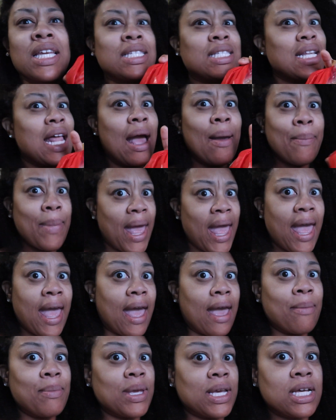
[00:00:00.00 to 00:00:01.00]
It's not
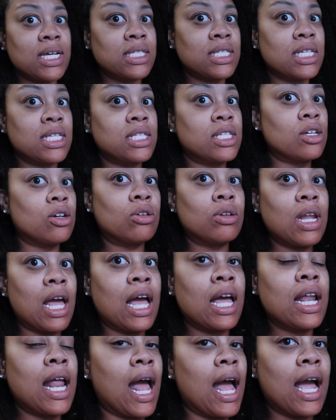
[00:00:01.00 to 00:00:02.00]
bad because it's still
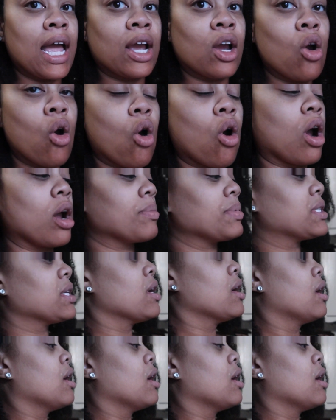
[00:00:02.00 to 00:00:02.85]
not high in carbs.